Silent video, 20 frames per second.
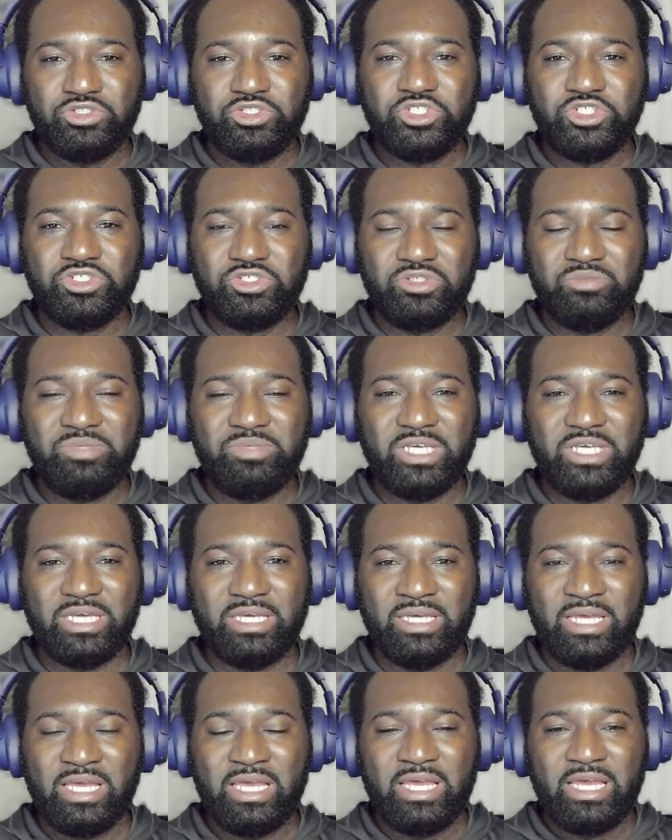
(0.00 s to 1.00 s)
should
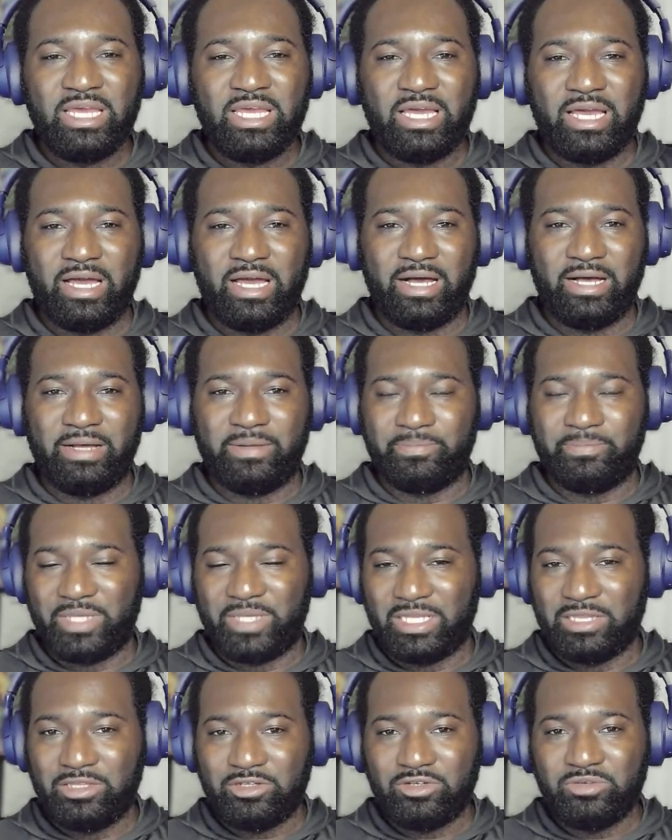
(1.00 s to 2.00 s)
be a
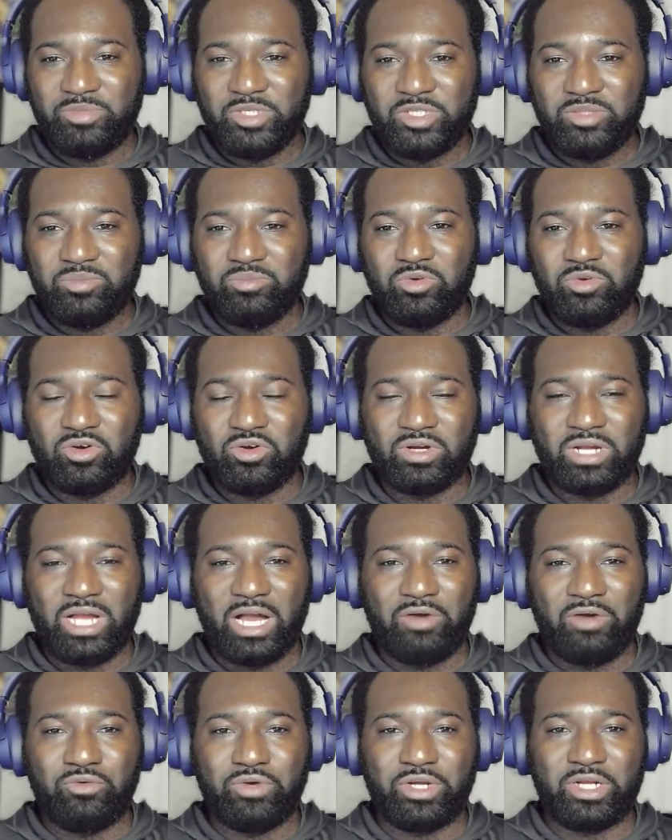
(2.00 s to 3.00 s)
little bit more
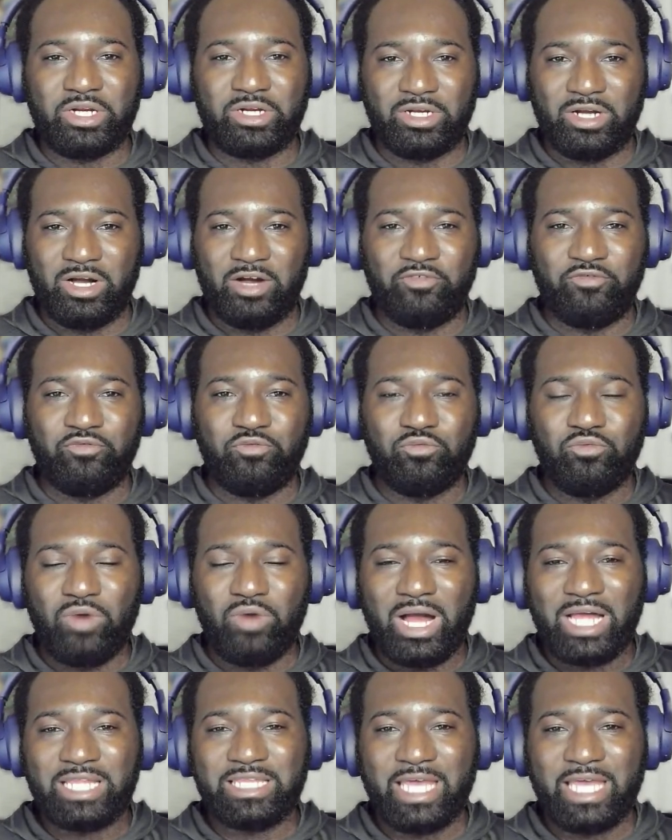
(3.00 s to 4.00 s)
aware of
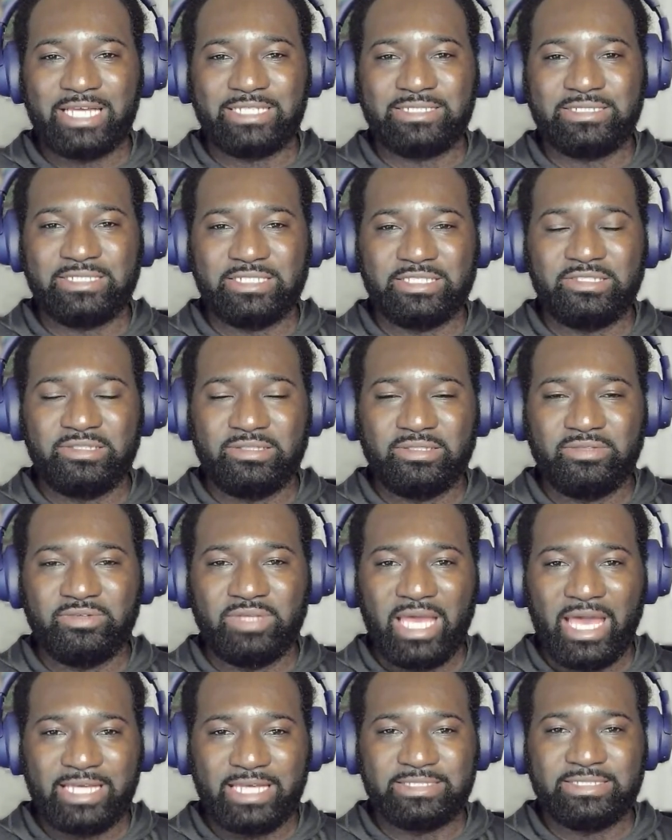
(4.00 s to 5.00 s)
what
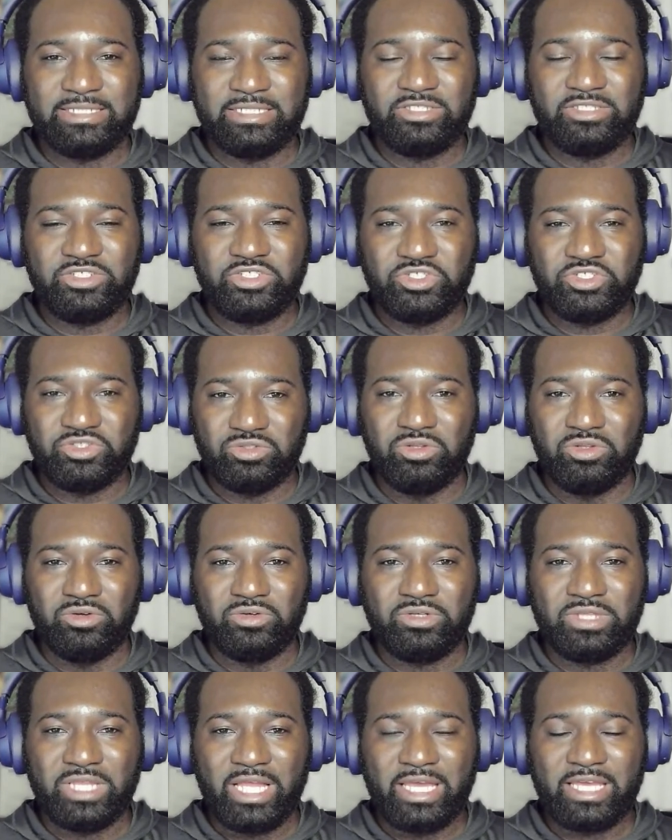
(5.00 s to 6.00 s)
exit should
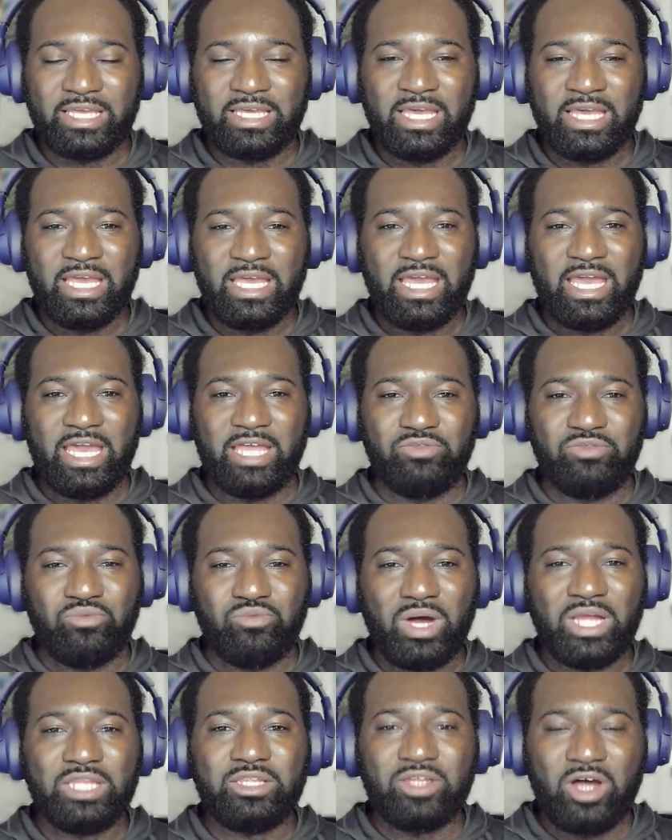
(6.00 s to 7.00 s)
look like and
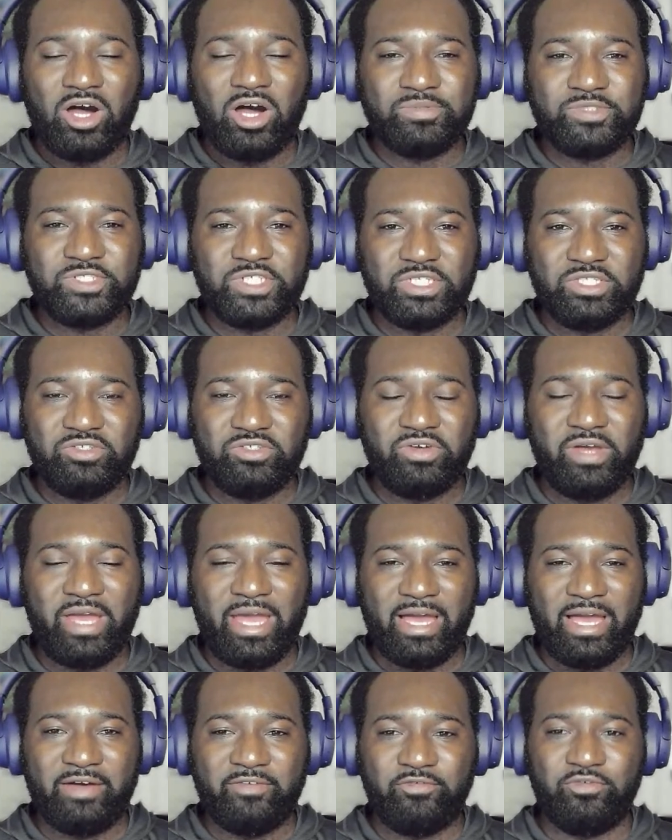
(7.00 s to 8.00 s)
what option you
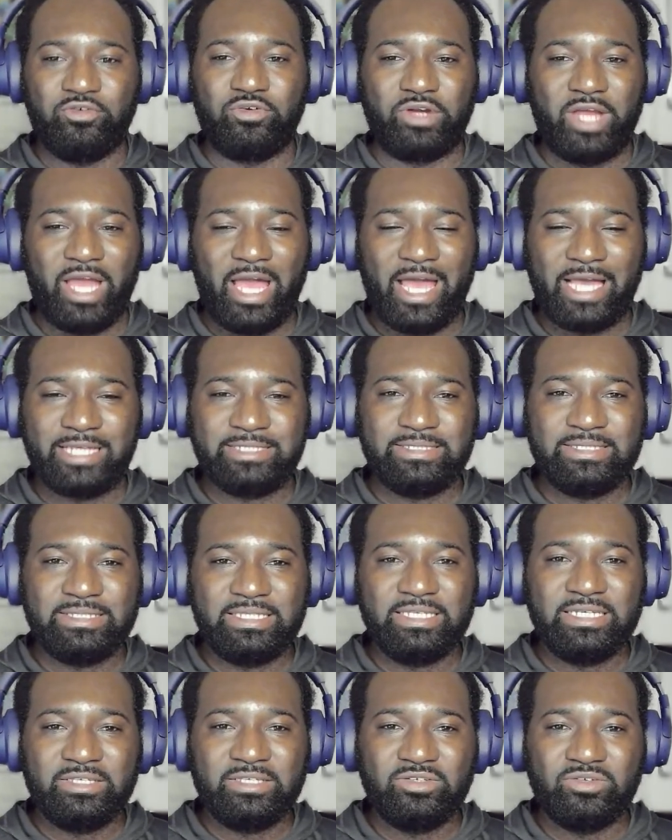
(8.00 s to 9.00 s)
have for
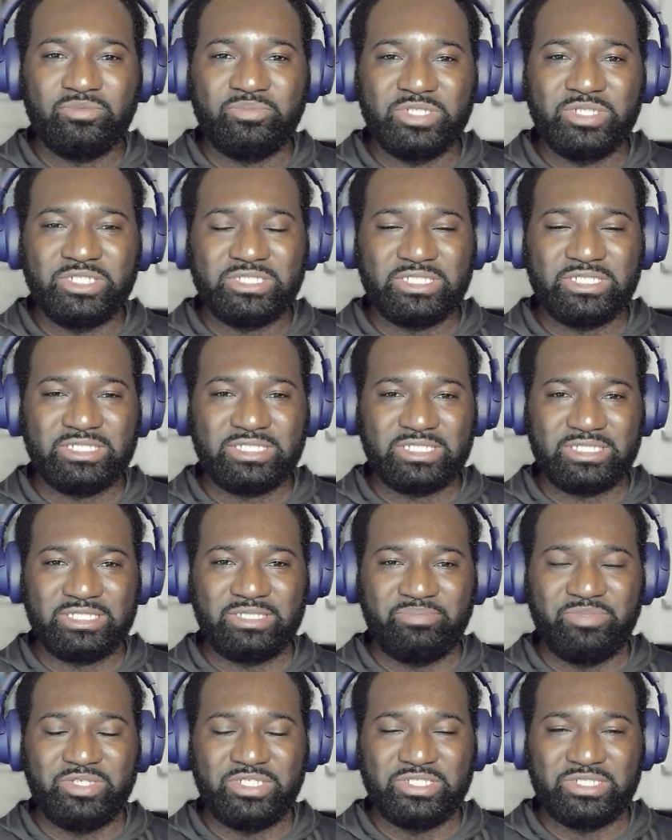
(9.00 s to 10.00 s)
exiting your business as a
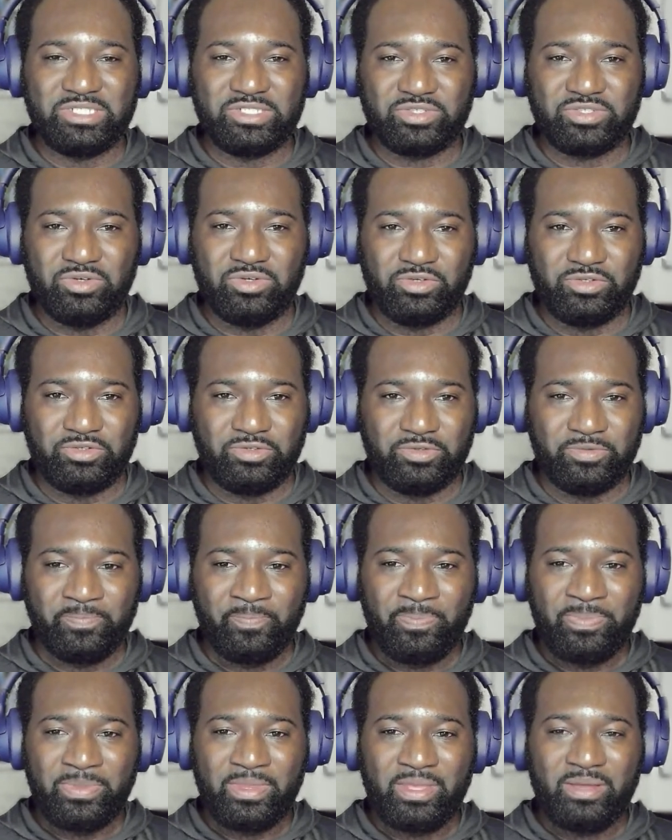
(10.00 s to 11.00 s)
business owner.
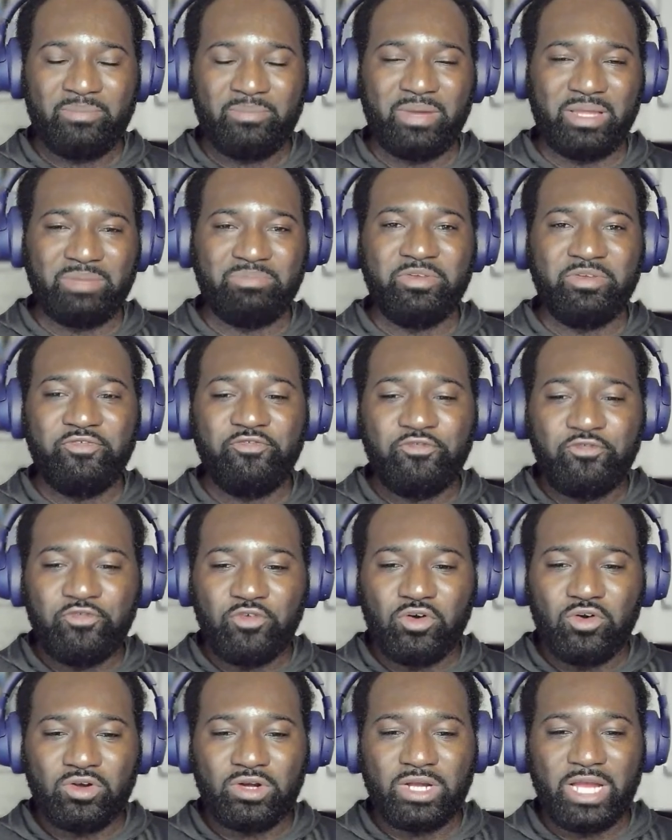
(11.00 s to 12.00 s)
But
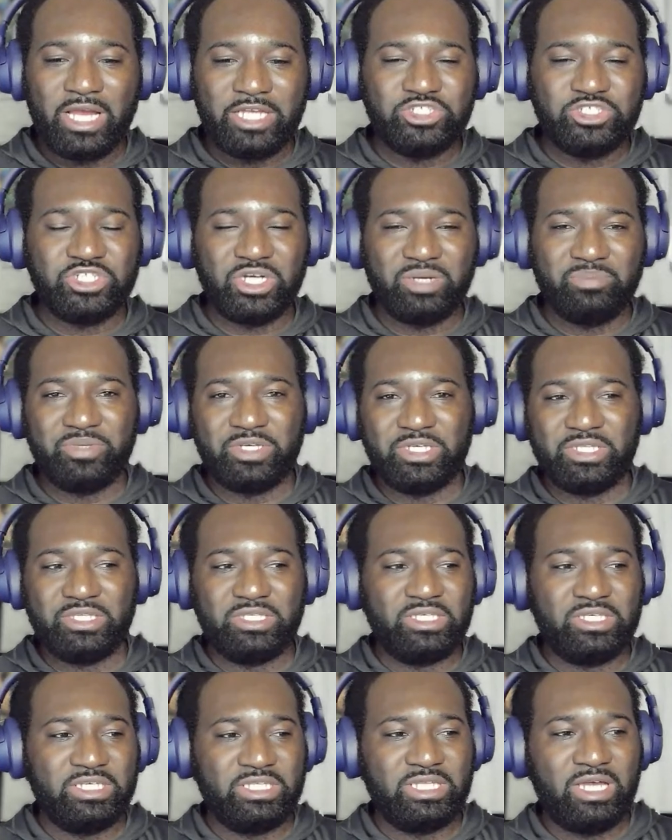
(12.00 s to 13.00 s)
before I jump
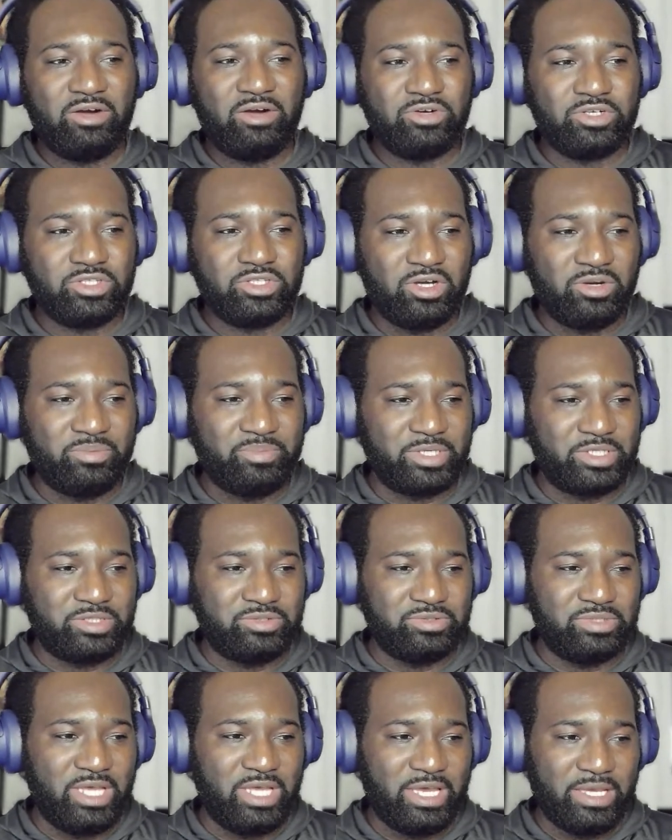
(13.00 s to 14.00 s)
in our topic
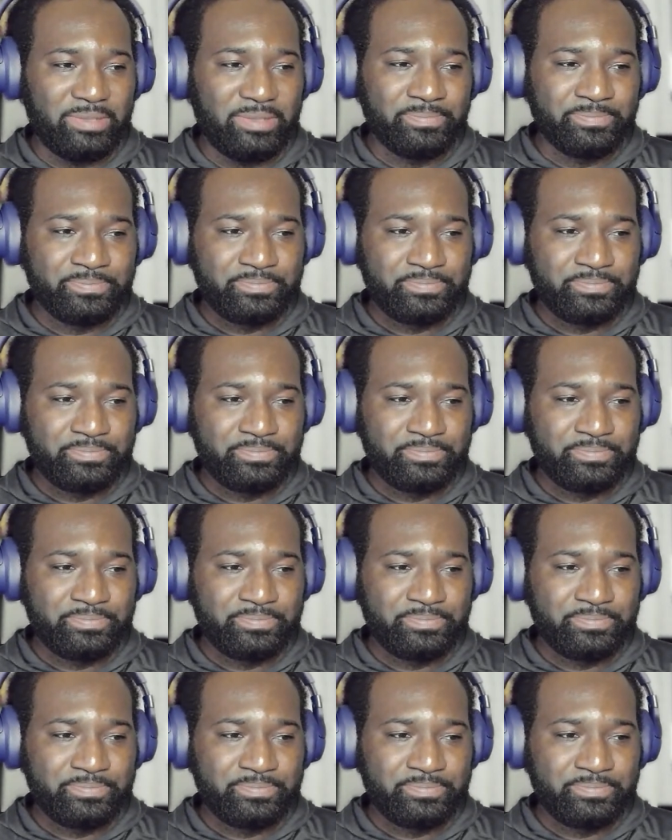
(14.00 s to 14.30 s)
today,